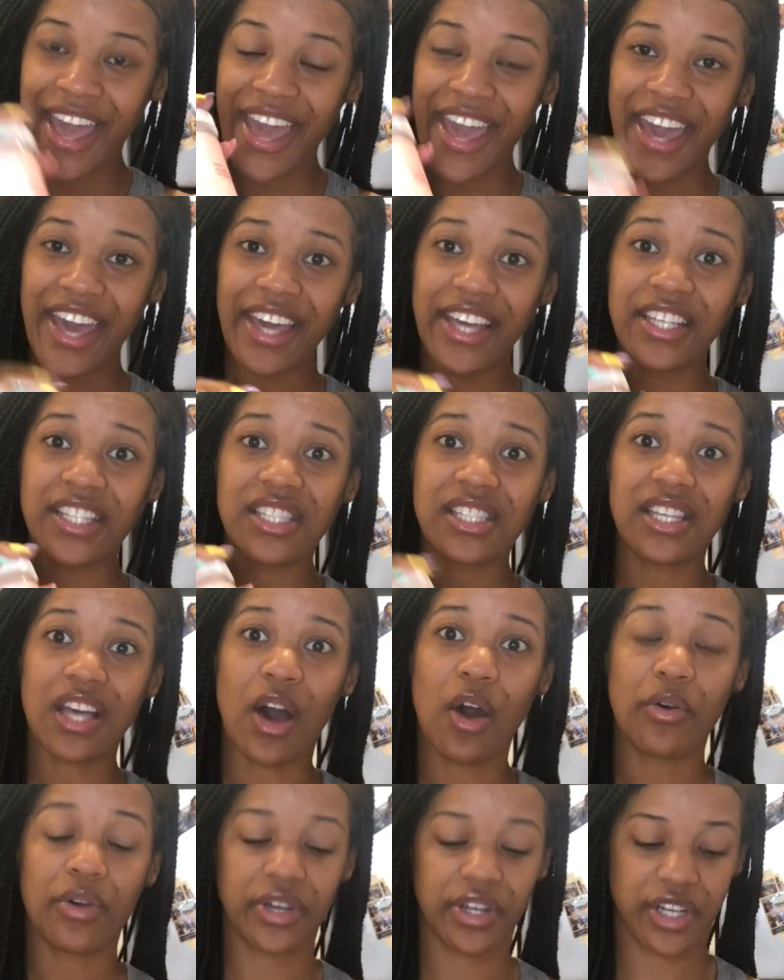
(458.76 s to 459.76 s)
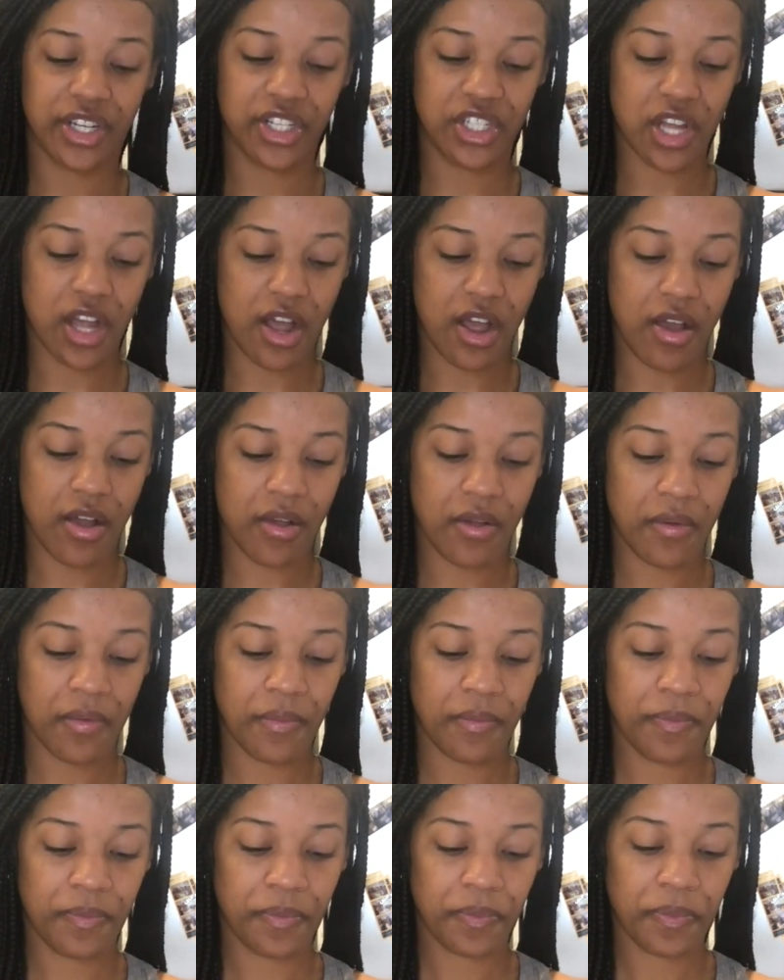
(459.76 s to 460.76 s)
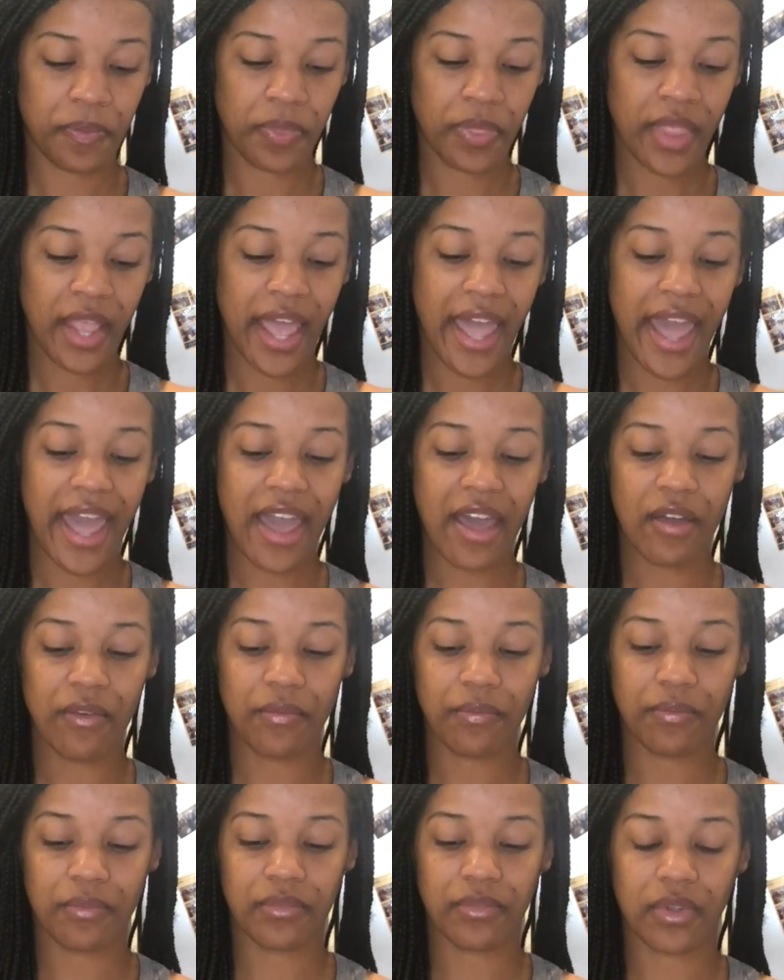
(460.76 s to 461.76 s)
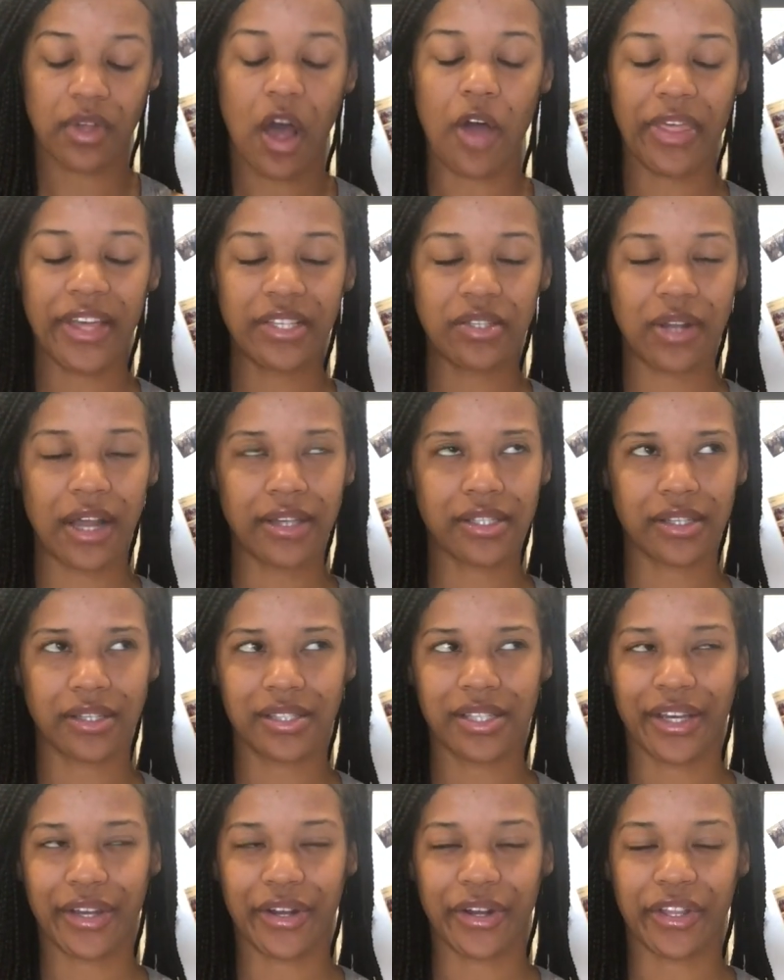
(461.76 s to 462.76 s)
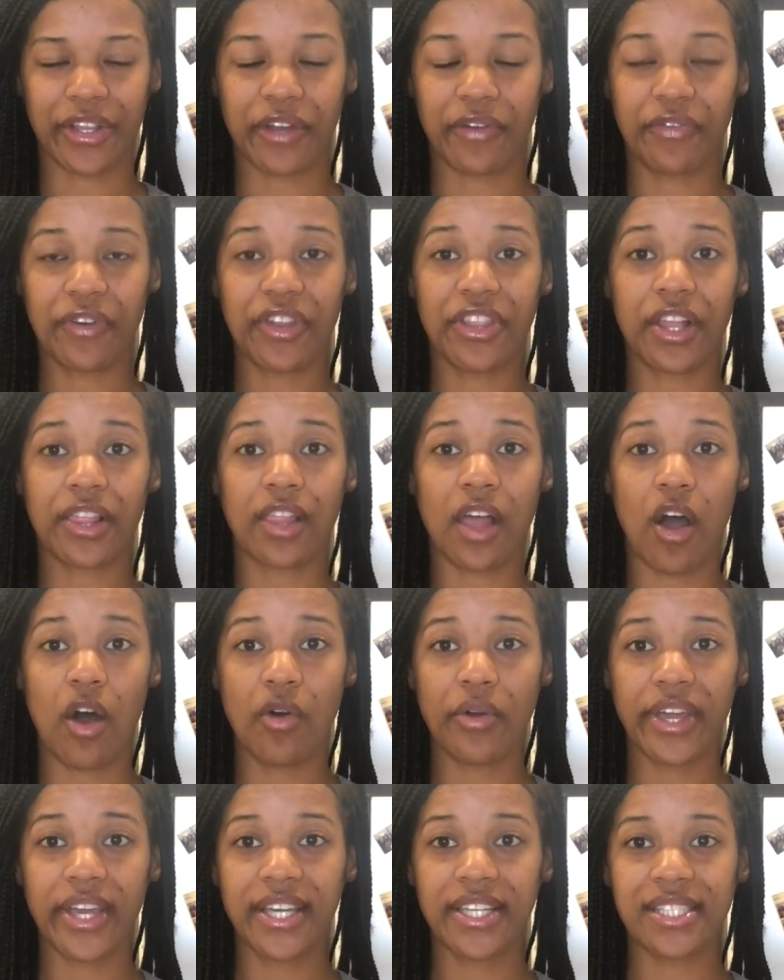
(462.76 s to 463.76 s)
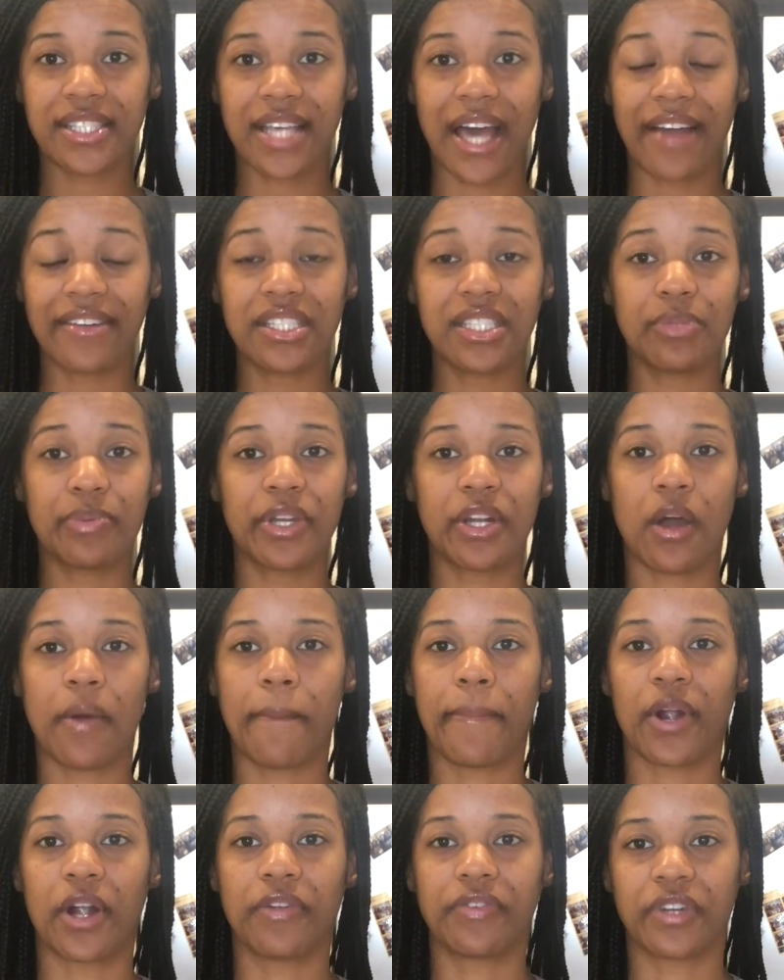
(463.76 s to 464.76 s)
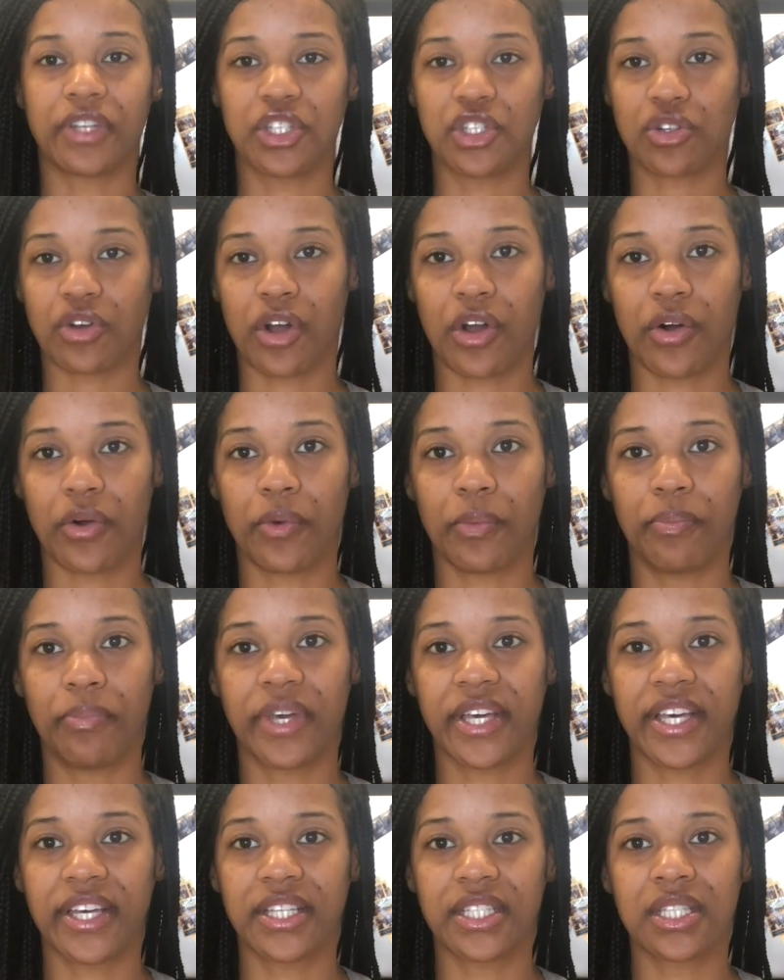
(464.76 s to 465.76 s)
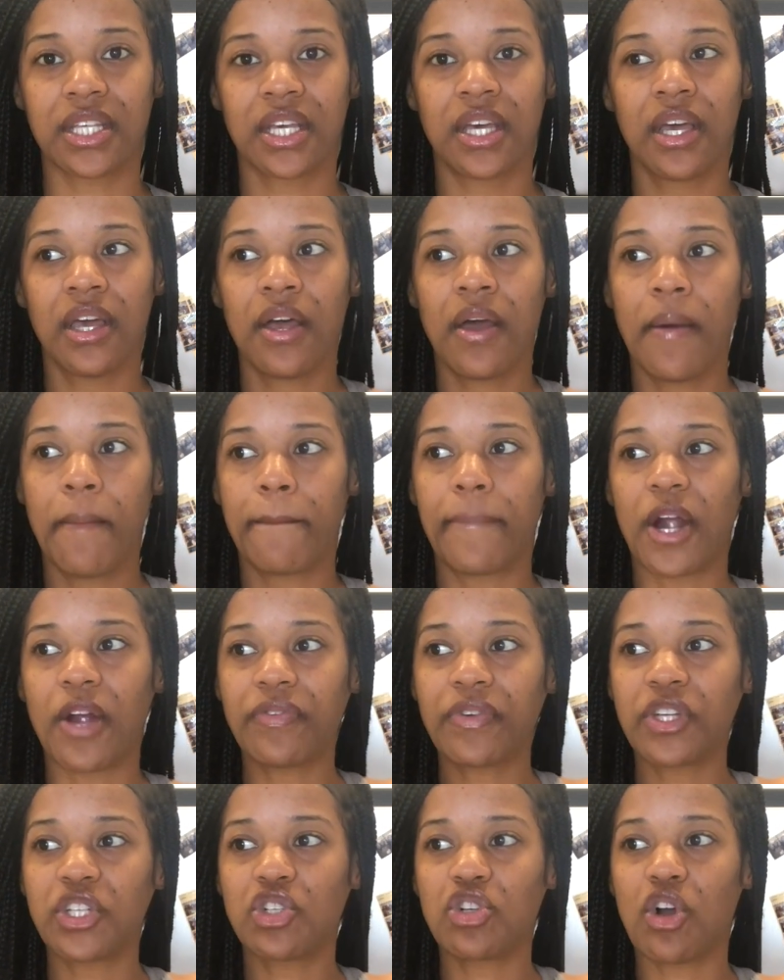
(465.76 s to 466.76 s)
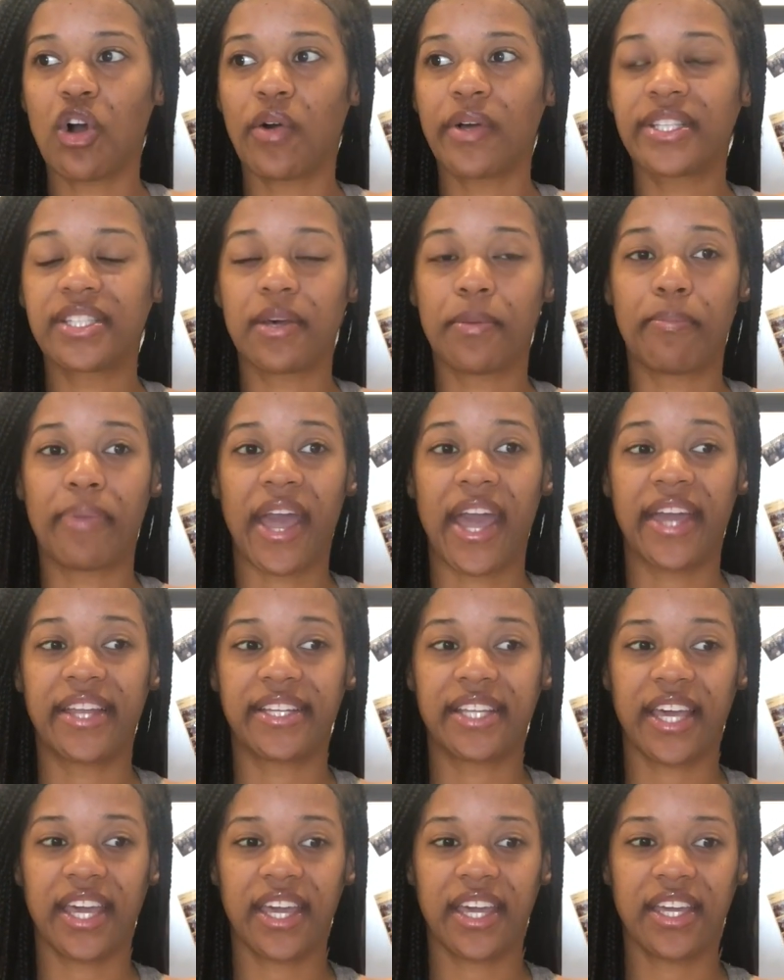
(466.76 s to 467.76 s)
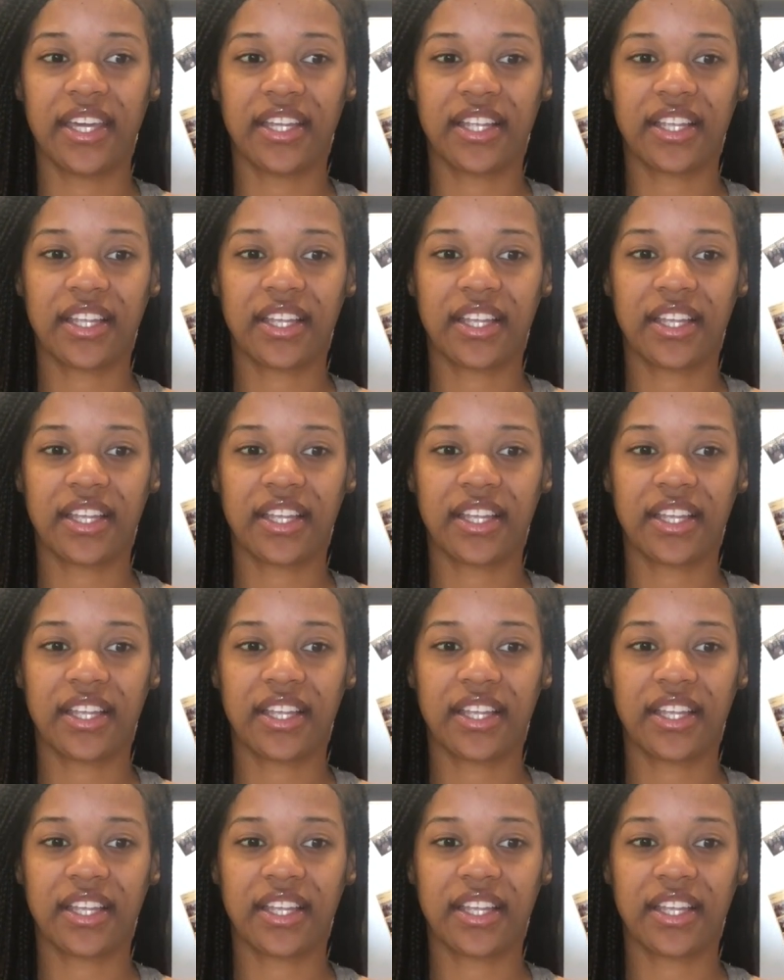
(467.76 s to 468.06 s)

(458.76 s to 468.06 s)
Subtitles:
It is so good, y'all. And oh, that's what I was gonna say earlier. For the longest, I've just been on birth control because birth control is a Band-Aid.